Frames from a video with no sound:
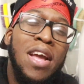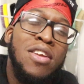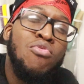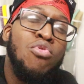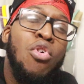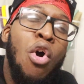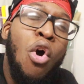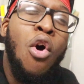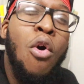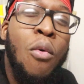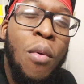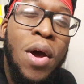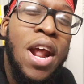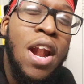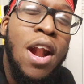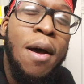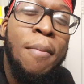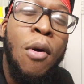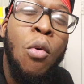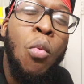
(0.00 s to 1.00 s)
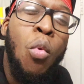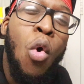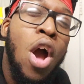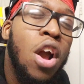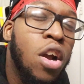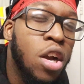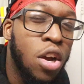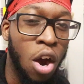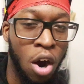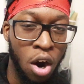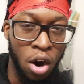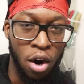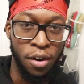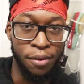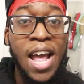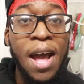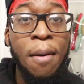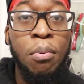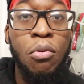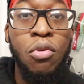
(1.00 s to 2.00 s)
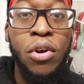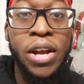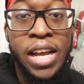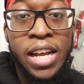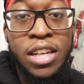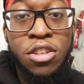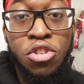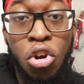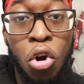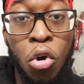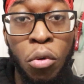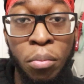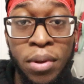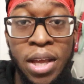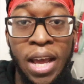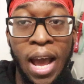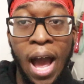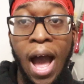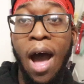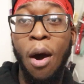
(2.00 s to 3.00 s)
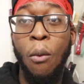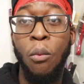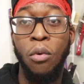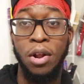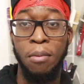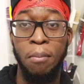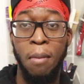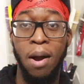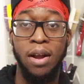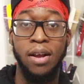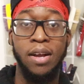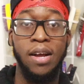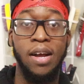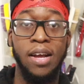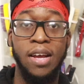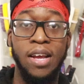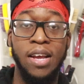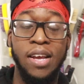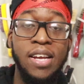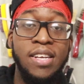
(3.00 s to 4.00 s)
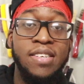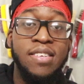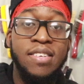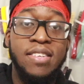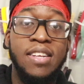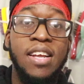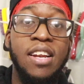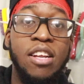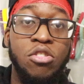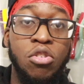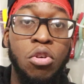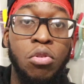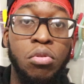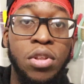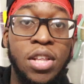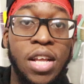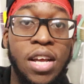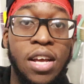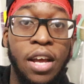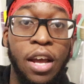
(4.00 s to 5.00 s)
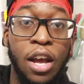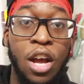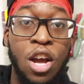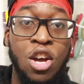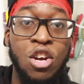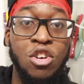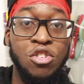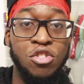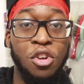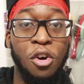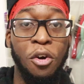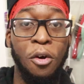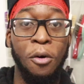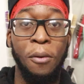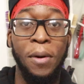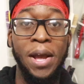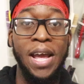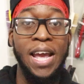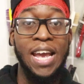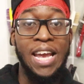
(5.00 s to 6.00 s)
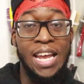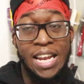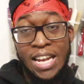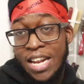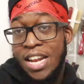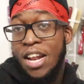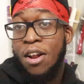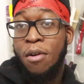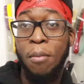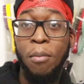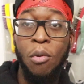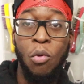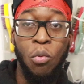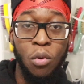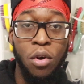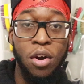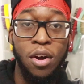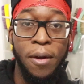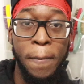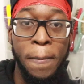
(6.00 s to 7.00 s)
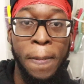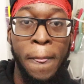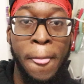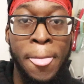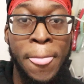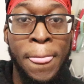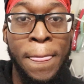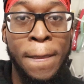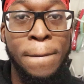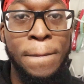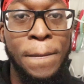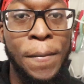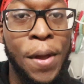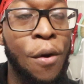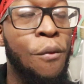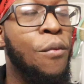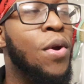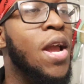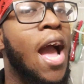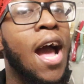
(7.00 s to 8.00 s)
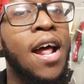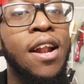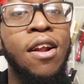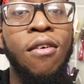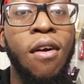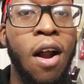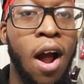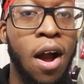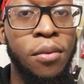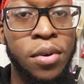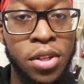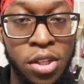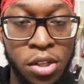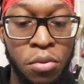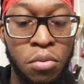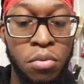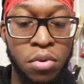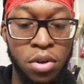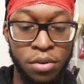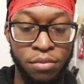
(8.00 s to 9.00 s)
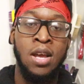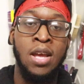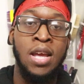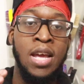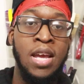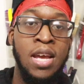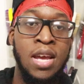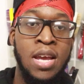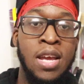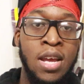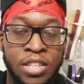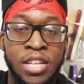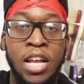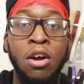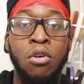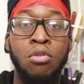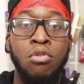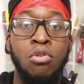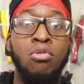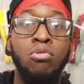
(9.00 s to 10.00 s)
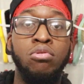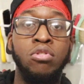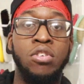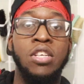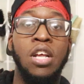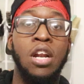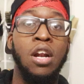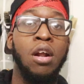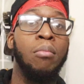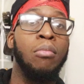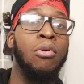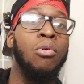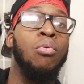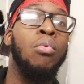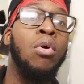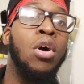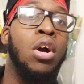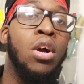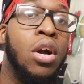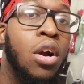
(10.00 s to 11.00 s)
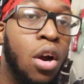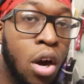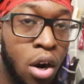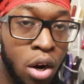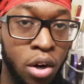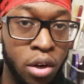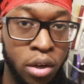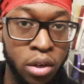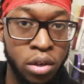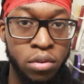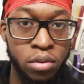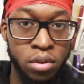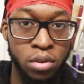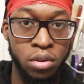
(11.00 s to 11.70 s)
you going with a number one guard? At that point, he told me how I wanted my cut, and he just did his own thing. So he did the number one, and we had to rock with the one. He still used a number one guard